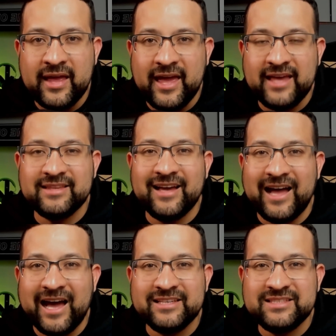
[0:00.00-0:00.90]
and
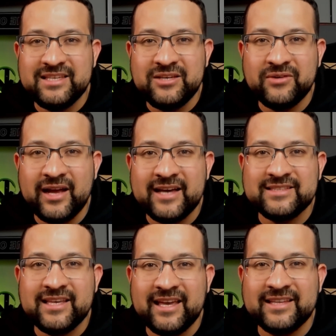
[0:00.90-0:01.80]
I see you guys
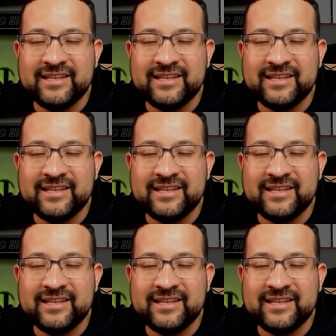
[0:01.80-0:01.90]
in the